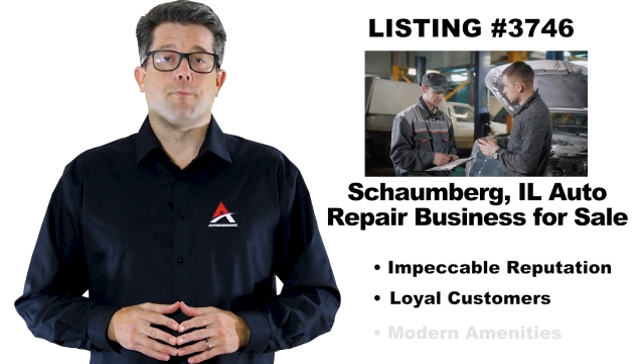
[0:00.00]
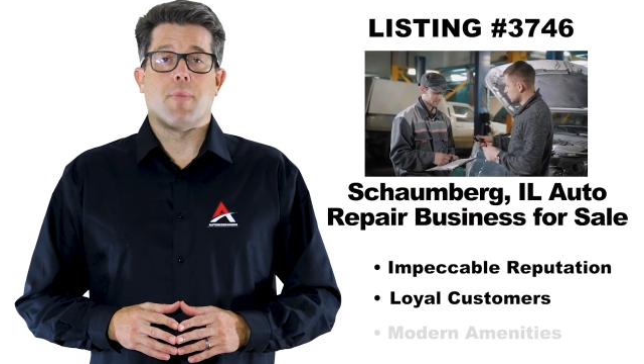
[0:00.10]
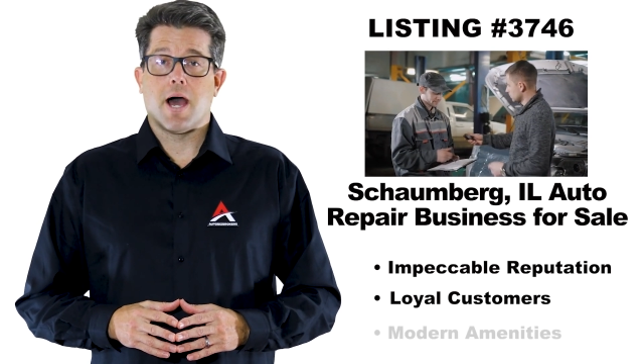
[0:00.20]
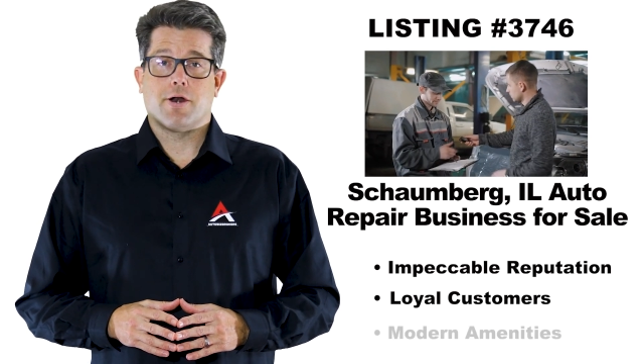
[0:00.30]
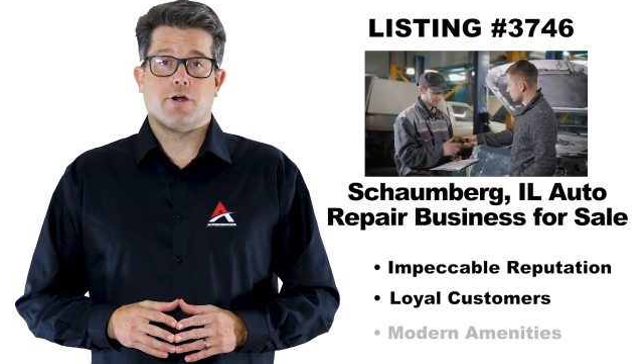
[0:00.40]

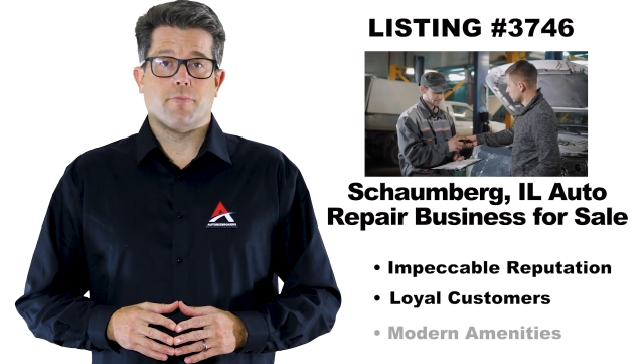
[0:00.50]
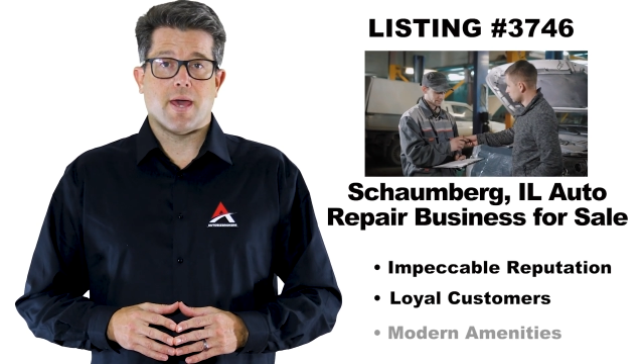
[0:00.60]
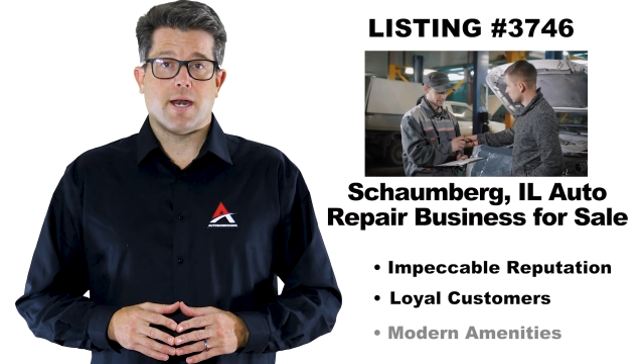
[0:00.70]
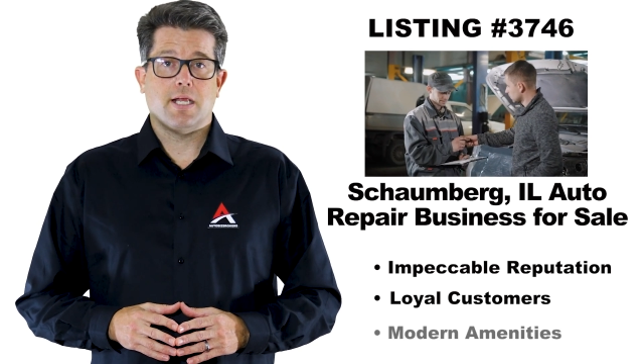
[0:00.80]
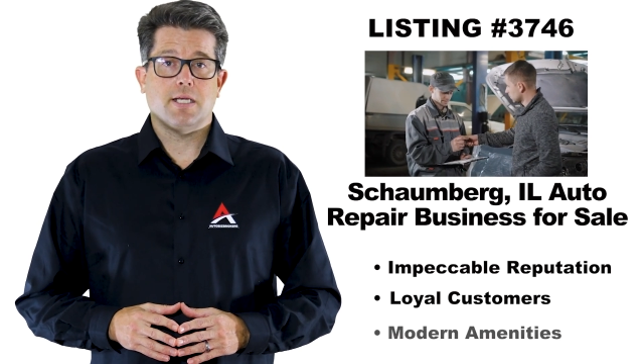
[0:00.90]
modern
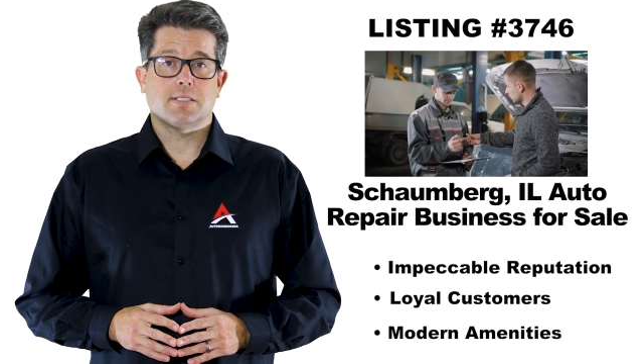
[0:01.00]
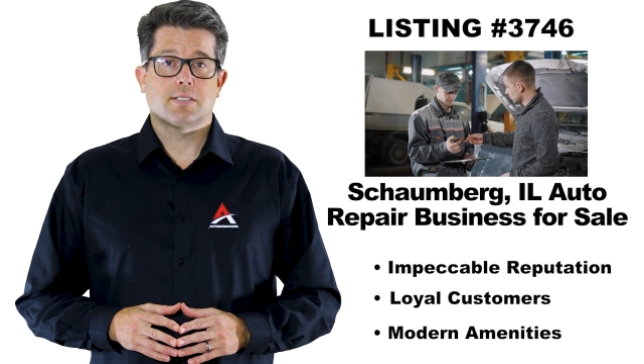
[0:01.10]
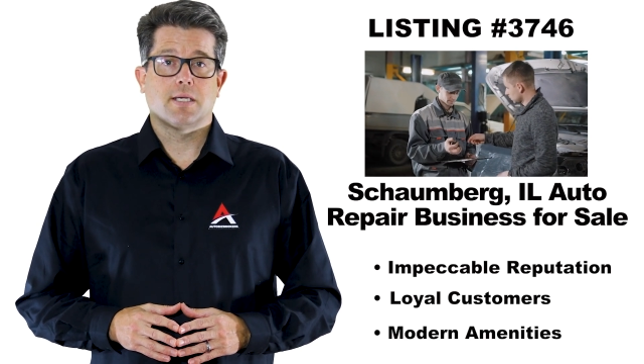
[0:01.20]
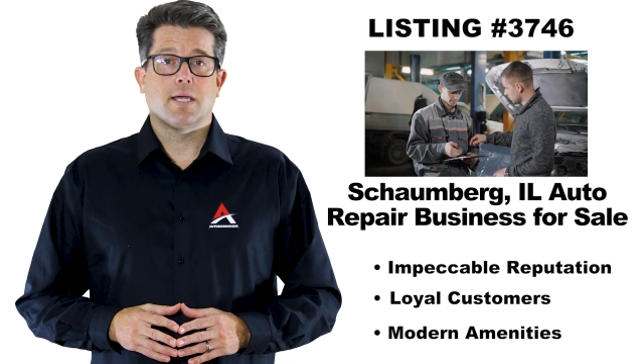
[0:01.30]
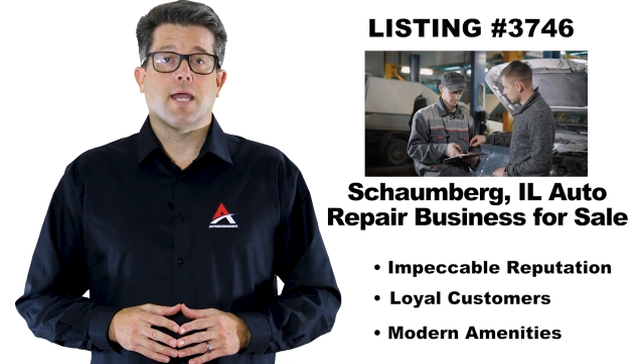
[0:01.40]

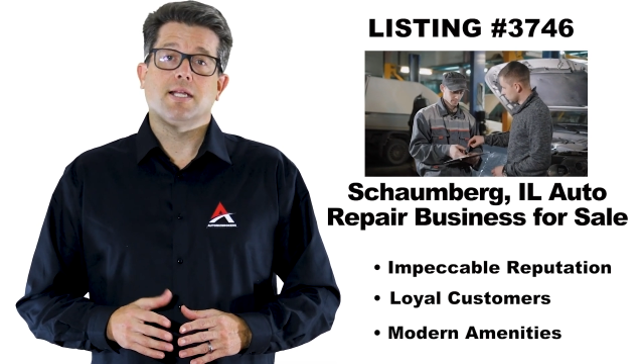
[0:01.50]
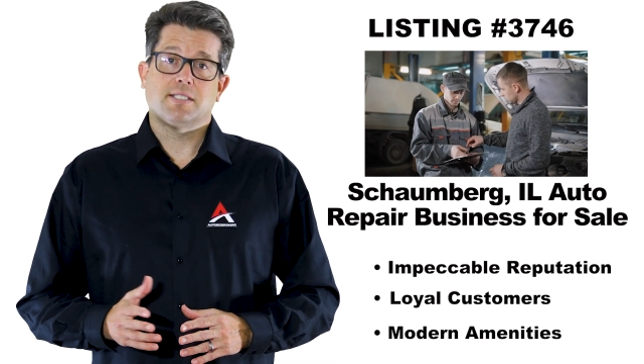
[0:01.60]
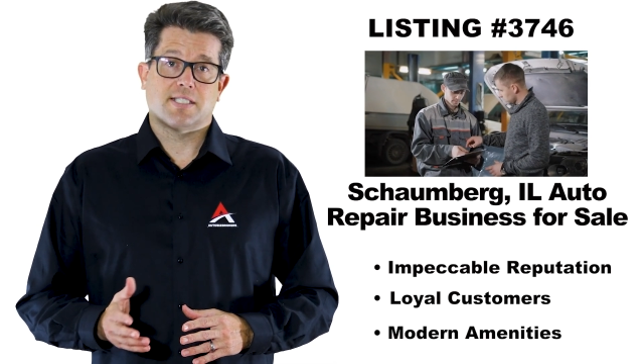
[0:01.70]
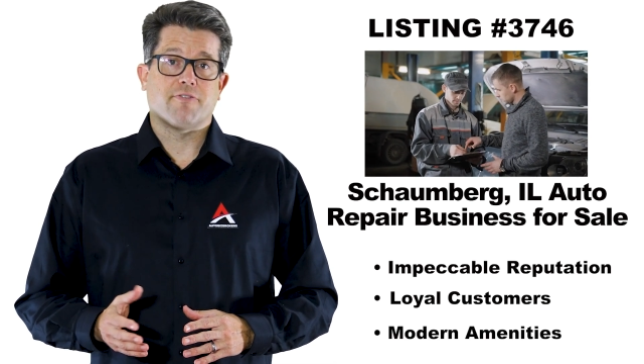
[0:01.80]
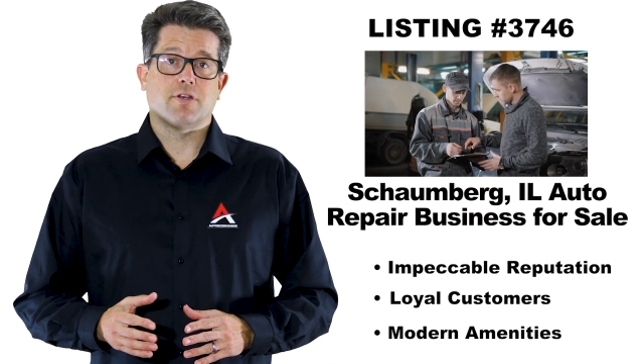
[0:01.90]
amenities, and
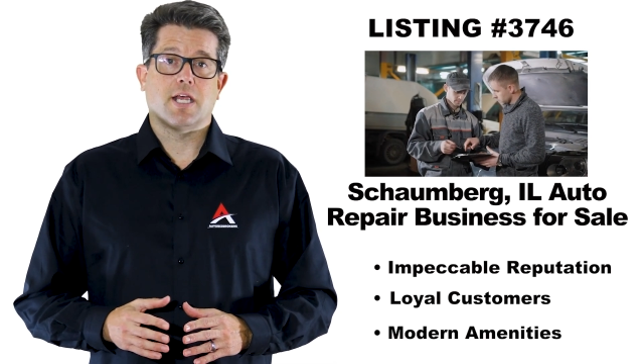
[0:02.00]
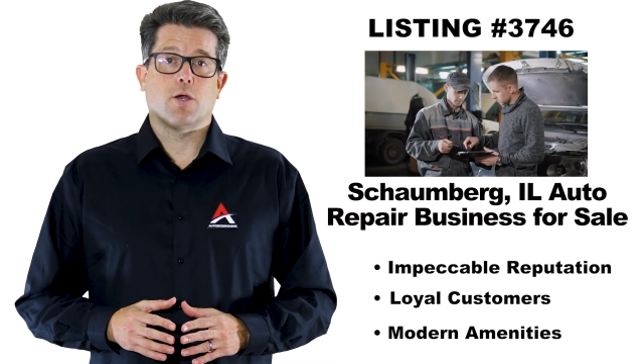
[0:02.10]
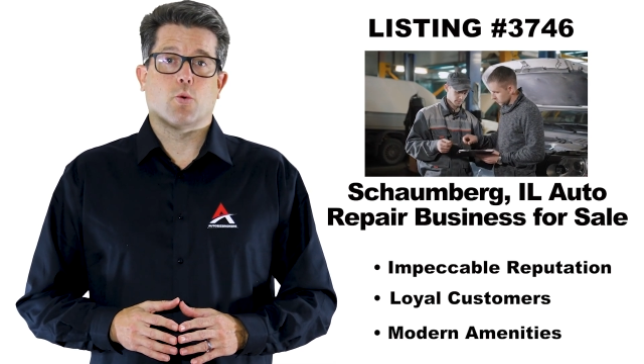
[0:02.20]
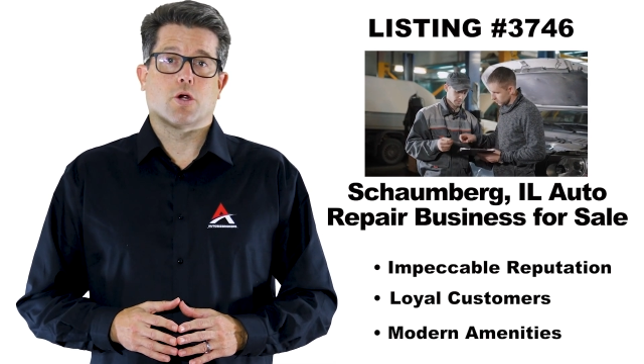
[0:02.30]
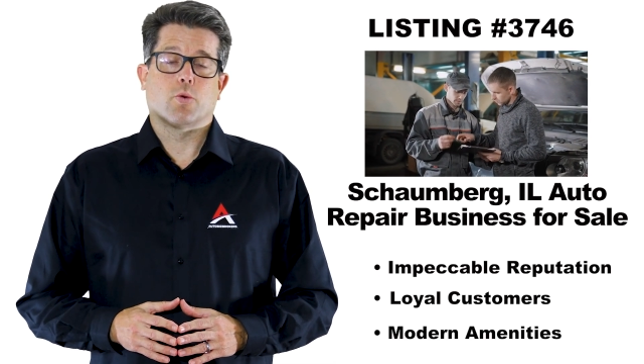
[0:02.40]
7-day
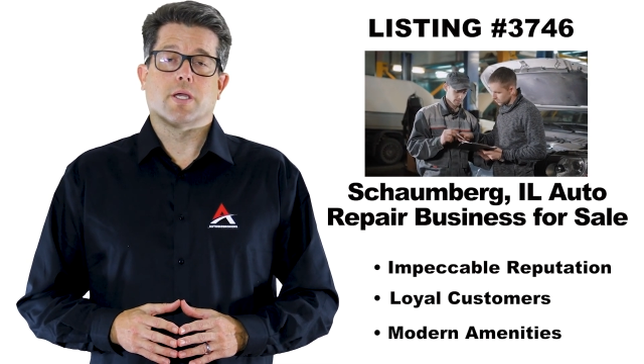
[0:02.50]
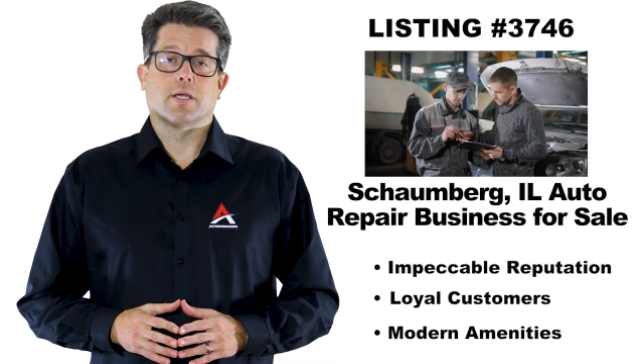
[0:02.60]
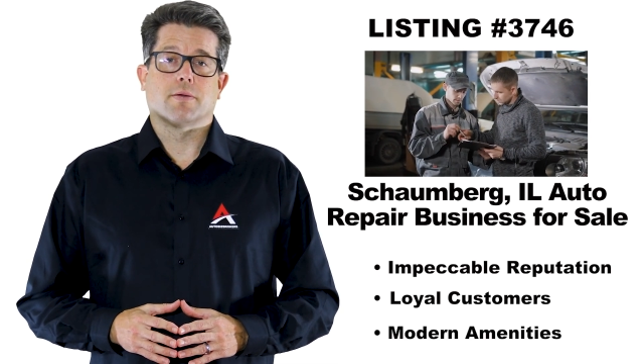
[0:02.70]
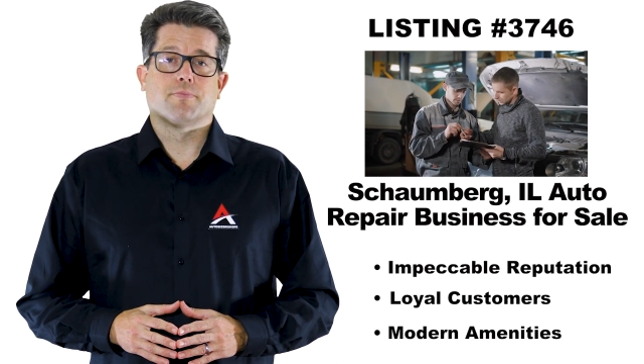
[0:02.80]
work week.